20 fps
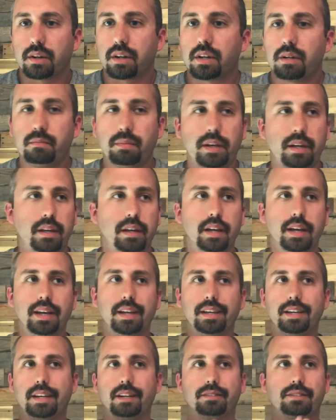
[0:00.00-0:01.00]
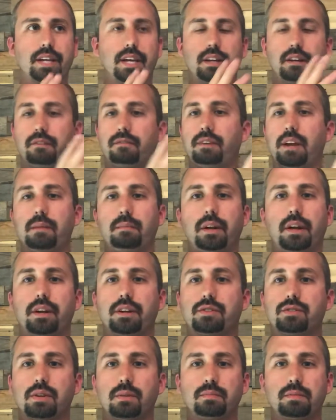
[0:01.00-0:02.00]
It could be, take your family on
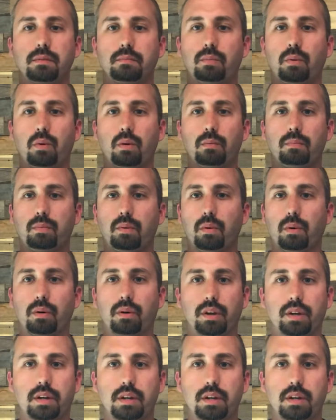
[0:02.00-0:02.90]
a trip to Bora Bora.